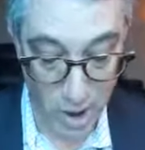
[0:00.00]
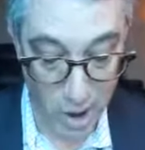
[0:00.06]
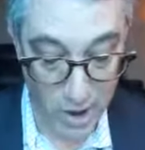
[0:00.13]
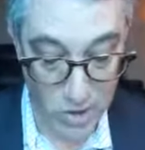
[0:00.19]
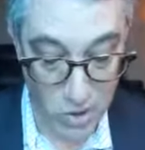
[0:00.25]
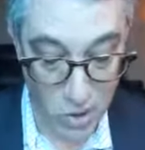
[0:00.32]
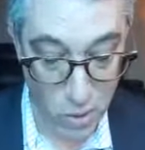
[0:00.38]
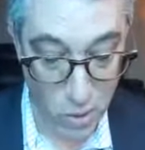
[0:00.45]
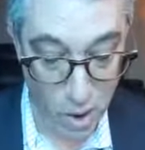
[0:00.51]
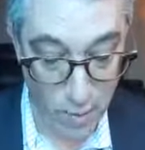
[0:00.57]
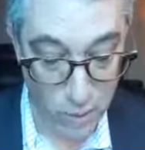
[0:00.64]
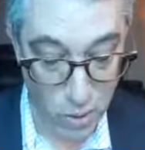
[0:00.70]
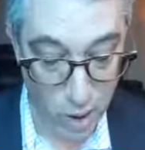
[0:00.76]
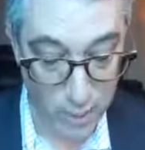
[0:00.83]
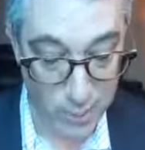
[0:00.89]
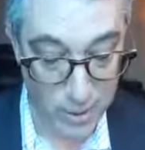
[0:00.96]
I know I
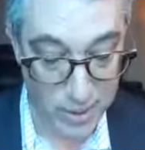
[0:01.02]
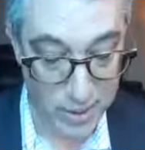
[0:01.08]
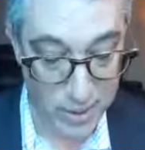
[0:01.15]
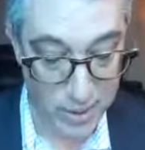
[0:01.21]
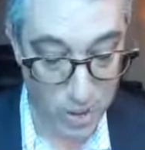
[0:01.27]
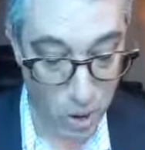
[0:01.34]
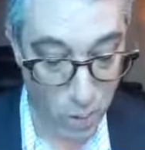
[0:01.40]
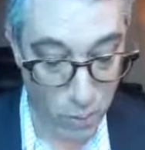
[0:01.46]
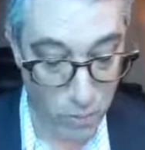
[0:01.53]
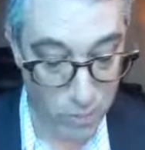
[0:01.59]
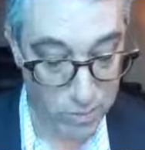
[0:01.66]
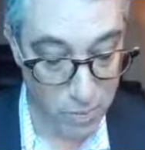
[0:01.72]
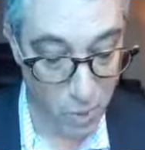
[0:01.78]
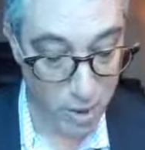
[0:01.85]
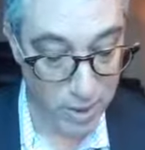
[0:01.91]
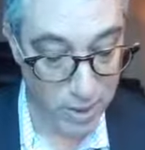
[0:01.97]
probably need help with
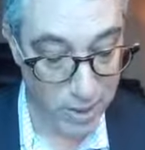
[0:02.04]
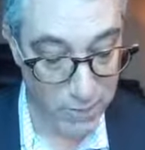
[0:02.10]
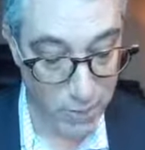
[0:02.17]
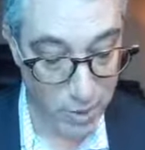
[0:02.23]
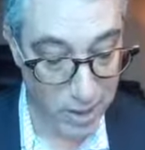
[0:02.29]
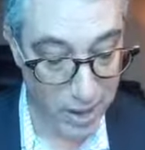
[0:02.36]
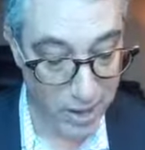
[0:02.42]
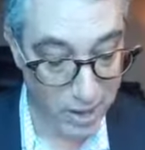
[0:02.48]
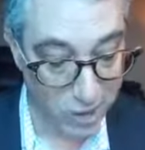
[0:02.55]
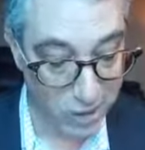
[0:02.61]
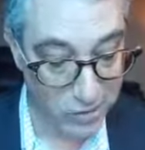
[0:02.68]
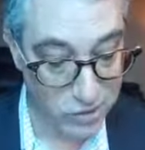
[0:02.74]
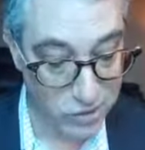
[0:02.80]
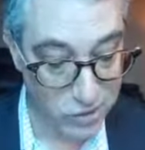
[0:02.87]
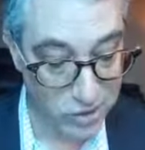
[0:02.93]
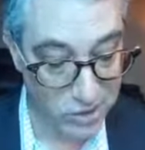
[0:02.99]
marketing plan. I
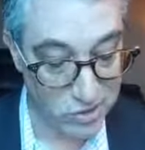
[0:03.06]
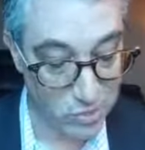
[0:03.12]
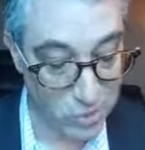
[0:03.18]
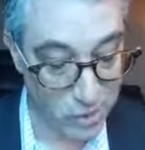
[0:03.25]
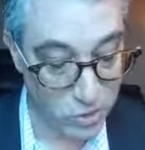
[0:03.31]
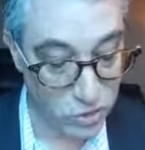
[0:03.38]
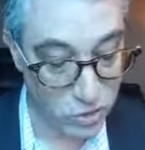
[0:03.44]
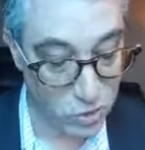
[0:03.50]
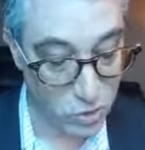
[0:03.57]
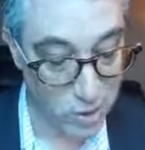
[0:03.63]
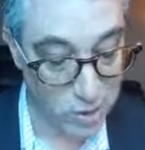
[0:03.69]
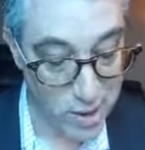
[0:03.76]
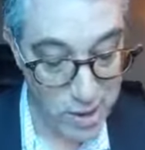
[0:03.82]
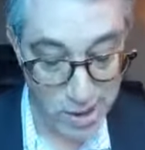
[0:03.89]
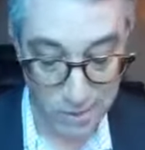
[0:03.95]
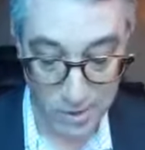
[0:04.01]
also need to make sure
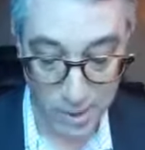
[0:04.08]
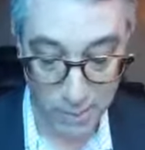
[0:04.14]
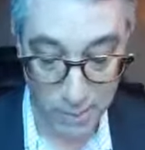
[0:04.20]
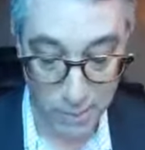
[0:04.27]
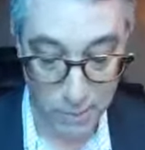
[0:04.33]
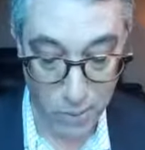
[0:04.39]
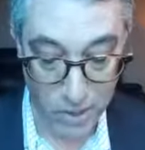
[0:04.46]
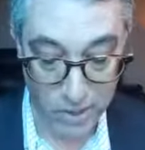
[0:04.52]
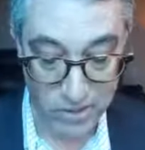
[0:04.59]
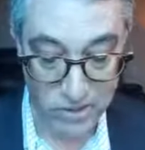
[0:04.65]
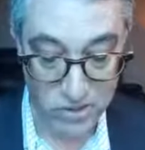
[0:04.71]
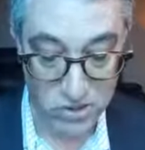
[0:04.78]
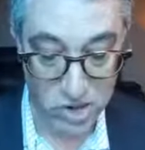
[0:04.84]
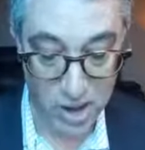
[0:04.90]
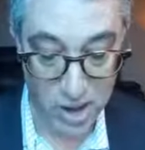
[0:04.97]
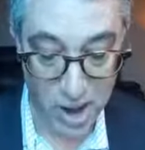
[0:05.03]
that my brand is
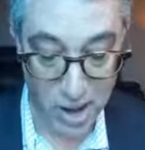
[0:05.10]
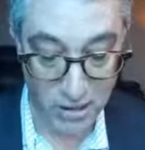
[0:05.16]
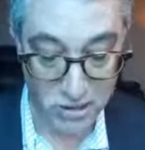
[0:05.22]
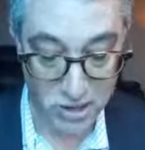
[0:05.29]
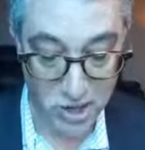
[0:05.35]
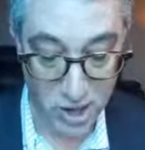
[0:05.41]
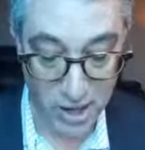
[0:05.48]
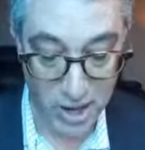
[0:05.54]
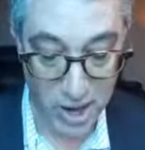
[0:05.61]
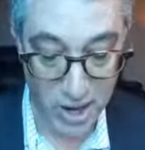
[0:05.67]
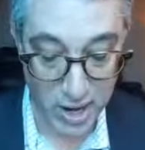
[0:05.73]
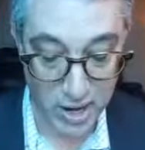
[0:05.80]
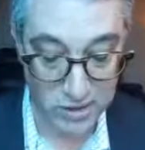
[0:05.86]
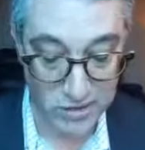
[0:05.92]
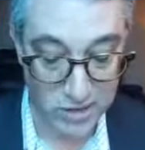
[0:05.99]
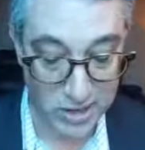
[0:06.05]
uh,
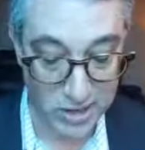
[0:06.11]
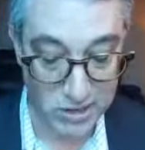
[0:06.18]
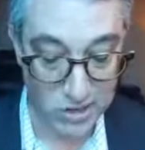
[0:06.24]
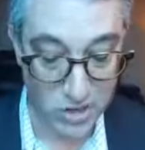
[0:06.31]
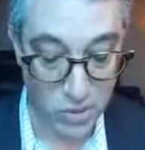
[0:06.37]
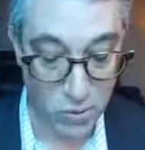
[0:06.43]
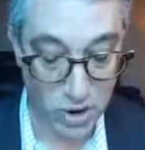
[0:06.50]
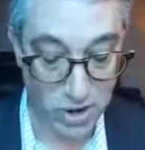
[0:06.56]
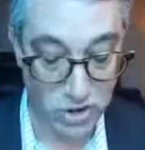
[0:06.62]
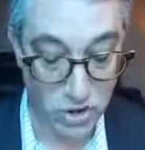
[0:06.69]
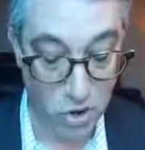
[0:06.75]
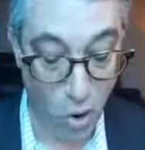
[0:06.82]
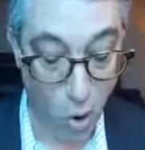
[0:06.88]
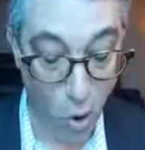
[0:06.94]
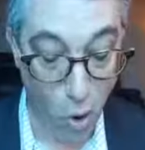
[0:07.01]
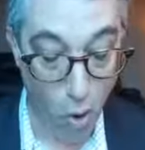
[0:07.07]
taking into
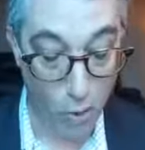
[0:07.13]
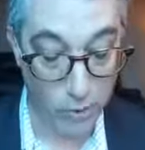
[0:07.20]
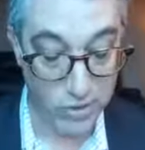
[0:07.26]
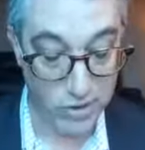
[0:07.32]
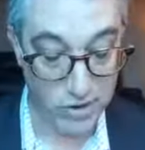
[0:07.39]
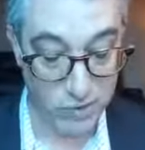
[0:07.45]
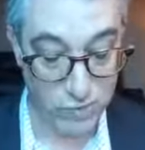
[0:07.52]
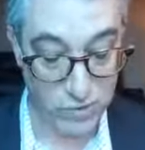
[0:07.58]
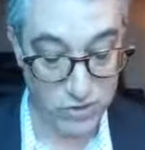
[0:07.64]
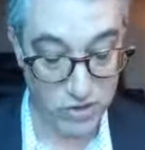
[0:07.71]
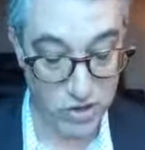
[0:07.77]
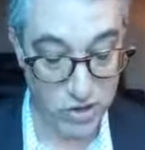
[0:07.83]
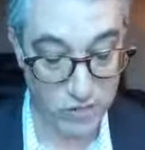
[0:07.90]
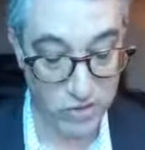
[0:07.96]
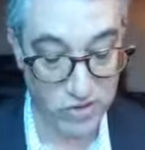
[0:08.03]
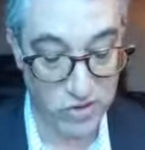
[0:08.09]
consideration all the different
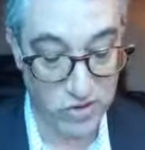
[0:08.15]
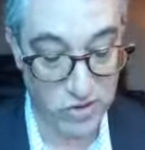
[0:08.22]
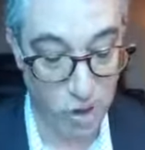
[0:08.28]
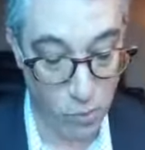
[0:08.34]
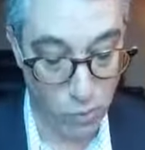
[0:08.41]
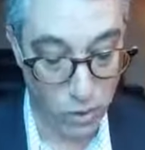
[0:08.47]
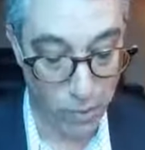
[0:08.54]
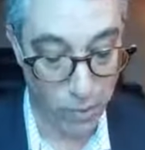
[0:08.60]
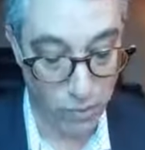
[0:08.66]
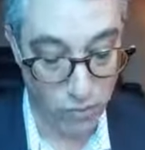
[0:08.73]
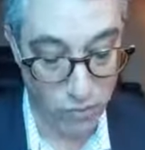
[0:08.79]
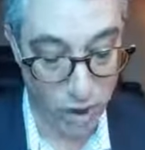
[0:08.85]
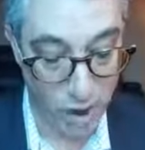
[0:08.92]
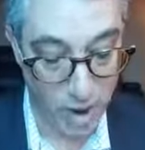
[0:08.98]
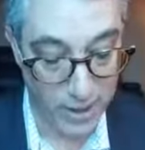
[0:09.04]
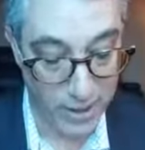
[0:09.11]
services I want to
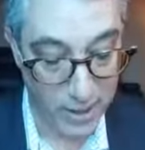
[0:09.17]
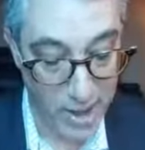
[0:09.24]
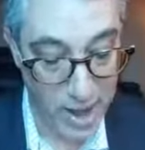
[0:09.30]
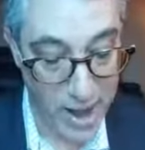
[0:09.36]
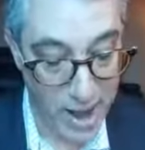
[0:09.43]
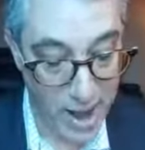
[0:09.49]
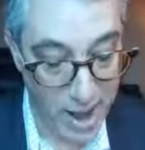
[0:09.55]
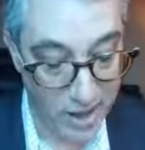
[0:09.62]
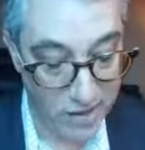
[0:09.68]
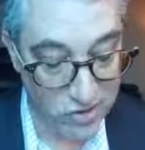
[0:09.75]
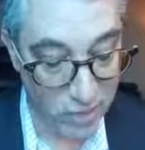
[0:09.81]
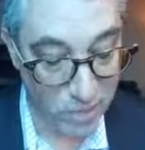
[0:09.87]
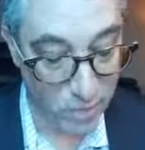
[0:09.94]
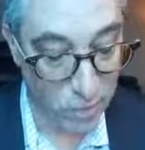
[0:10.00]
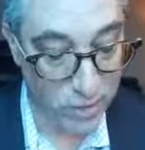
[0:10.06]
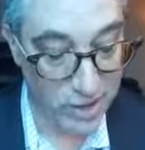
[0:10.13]
provide as
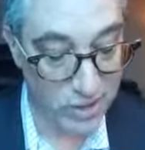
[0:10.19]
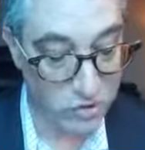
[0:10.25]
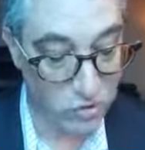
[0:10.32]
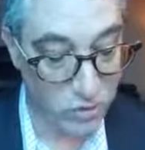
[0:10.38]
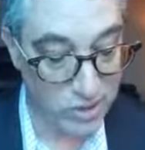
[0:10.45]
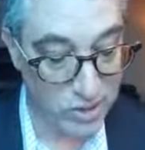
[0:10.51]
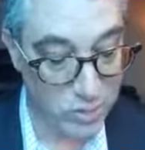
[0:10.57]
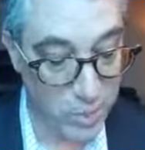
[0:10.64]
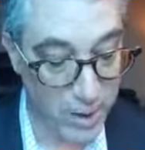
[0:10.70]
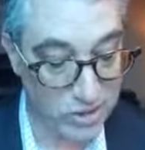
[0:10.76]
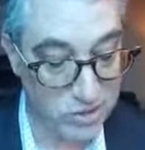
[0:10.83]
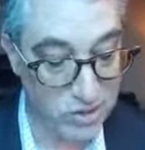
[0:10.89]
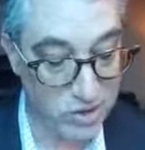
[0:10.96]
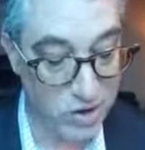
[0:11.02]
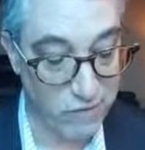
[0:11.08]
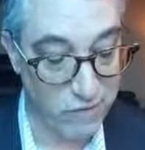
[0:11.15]
I'm looking to
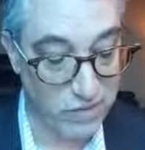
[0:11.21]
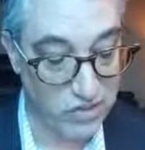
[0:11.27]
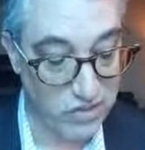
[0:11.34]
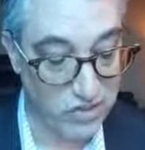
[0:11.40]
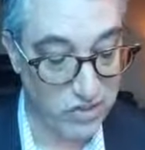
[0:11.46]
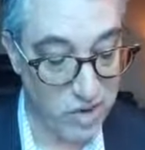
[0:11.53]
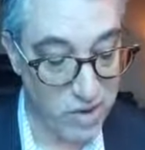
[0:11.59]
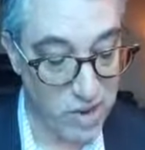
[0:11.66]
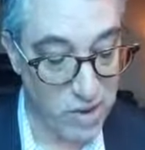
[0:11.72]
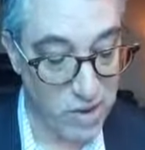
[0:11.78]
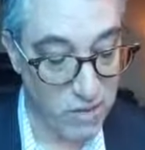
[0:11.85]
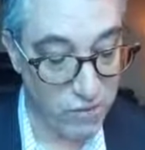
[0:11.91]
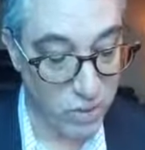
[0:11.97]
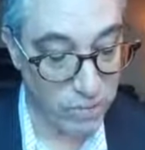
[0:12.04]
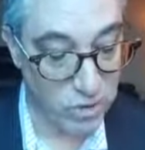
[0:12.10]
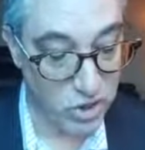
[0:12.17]
expand services
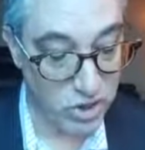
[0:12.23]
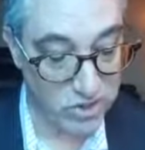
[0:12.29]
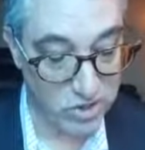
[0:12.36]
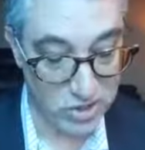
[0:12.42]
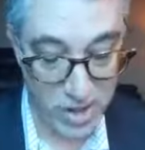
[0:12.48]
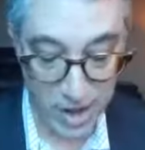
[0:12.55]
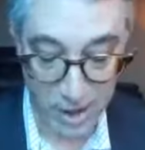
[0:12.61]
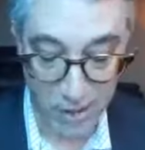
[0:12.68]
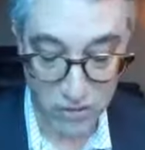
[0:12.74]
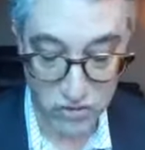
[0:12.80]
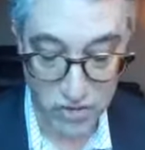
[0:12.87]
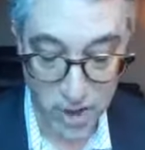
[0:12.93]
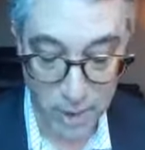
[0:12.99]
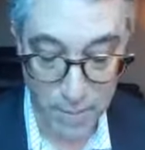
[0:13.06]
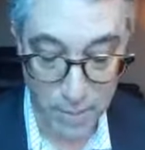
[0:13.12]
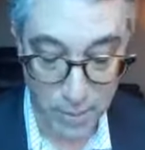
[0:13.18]
from just nails,
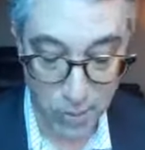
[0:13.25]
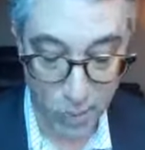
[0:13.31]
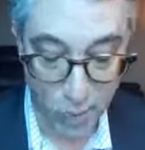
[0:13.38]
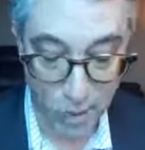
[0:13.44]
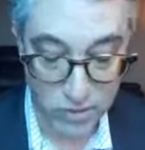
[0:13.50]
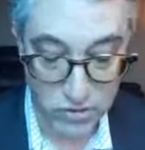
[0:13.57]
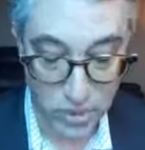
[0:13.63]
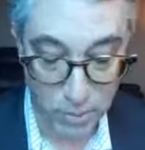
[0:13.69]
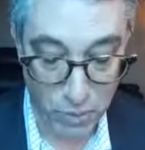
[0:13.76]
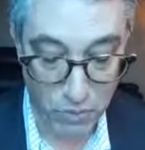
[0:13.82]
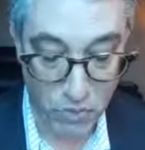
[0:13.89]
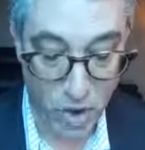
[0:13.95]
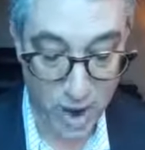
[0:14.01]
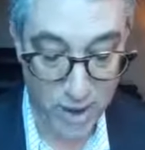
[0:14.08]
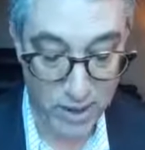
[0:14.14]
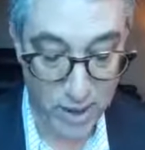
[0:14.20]
but also
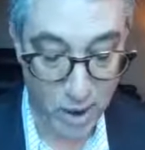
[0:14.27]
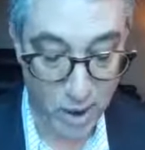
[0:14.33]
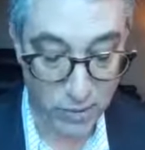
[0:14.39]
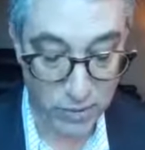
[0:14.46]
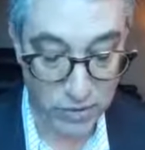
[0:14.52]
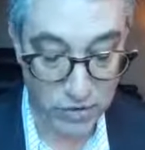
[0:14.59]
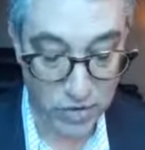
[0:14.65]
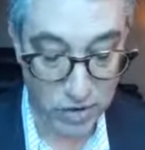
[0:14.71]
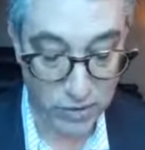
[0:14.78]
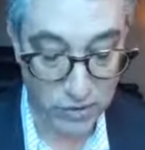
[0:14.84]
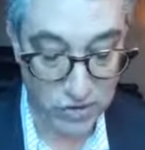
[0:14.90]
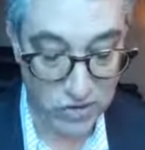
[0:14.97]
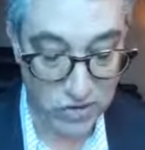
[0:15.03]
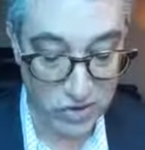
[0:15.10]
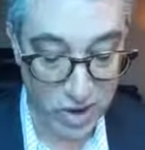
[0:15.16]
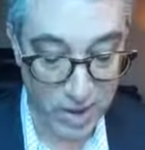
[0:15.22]
provide other
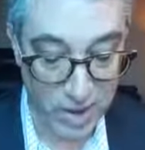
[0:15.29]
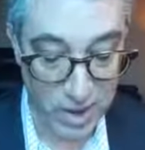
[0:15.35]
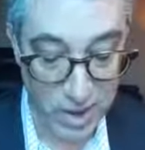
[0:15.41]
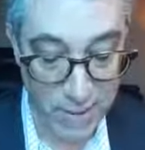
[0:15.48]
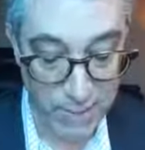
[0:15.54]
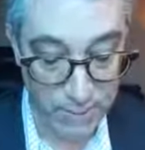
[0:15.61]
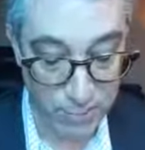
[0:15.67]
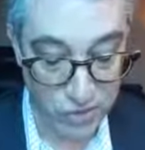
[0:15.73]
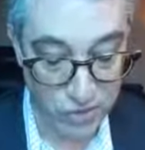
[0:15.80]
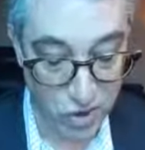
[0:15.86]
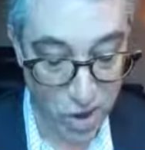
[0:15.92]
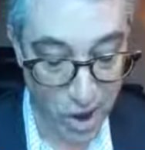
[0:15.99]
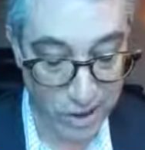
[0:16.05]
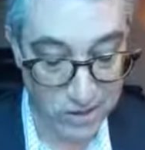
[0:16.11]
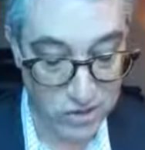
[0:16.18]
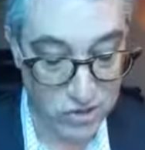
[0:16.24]
services like
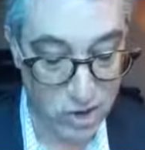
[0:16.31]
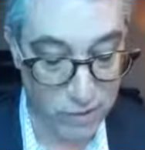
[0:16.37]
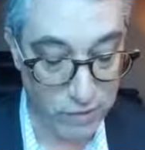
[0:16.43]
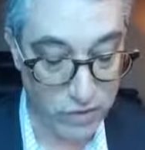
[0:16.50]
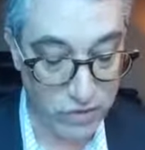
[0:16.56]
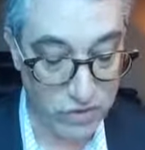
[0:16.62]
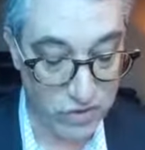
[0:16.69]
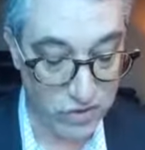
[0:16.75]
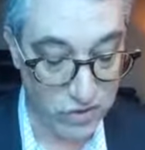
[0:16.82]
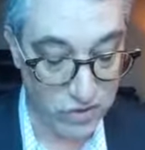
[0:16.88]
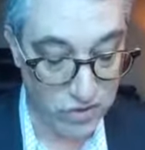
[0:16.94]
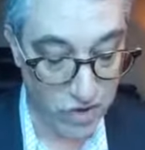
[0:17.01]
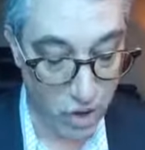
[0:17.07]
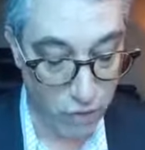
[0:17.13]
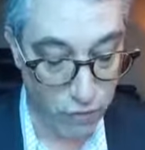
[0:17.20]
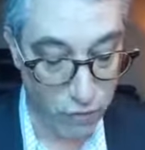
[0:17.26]
massage services, and
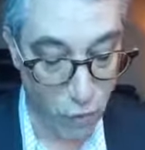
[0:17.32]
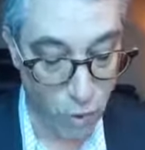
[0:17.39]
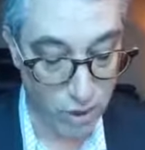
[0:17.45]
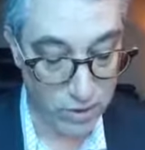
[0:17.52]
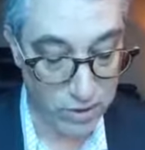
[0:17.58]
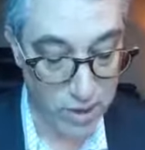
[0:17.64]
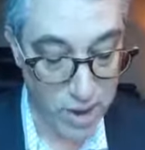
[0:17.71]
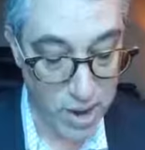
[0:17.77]
so forth.